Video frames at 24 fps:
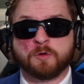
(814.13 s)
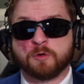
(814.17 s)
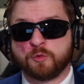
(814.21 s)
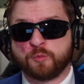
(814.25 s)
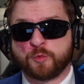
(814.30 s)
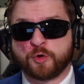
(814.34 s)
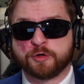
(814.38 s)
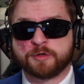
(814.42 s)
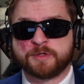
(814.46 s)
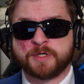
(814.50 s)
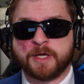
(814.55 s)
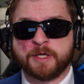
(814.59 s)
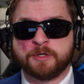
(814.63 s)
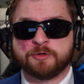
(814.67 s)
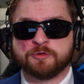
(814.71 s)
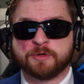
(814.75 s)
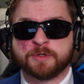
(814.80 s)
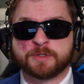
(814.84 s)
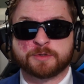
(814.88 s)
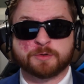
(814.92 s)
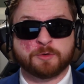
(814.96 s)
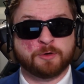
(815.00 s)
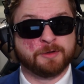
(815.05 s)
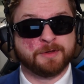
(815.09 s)
or more
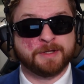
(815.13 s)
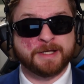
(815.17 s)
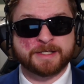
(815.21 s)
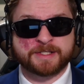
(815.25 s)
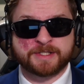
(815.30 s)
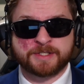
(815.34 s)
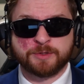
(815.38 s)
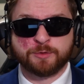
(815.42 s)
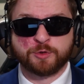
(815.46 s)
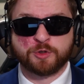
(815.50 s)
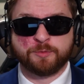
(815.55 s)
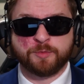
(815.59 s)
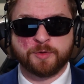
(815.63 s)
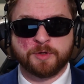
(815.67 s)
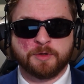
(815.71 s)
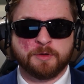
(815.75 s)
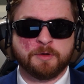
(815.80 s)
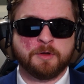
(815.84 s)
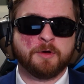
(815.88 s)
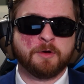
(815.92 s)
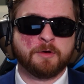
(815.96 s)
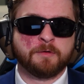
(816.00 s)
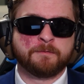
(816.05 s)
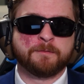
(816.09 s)
dangerous or less
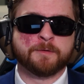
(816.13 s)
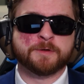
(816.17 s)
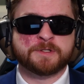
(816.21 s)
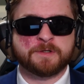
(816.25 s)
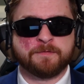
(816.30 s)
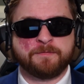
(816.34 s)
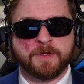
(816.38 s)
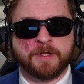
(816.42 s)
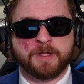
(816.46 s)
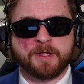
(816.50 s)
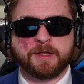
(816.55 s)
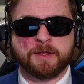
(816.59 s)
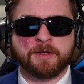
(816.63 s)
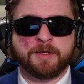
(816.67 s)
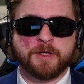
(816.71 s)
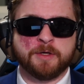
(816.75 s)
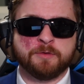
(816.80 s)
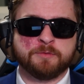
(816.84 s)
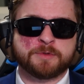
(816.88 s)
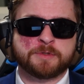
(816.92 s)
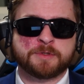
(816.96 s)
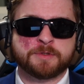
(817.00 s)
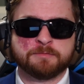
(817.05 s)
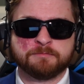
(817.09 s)
suitable for civilian
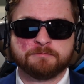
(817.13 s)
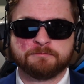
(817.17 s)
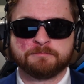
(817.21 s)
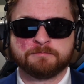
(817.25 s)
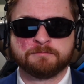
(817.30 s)
use?